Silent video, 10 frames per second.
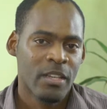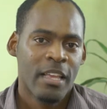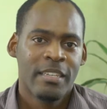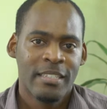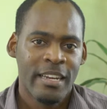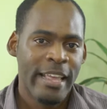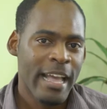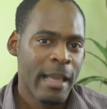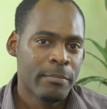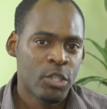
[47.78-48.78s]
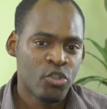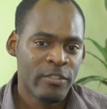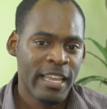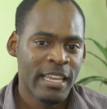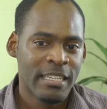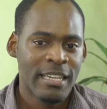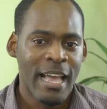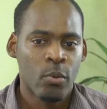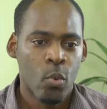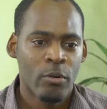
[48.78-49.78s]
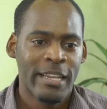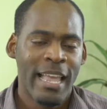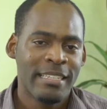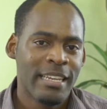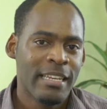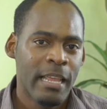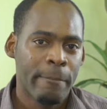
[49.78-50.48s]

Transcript: Today, I'm trained and oriented in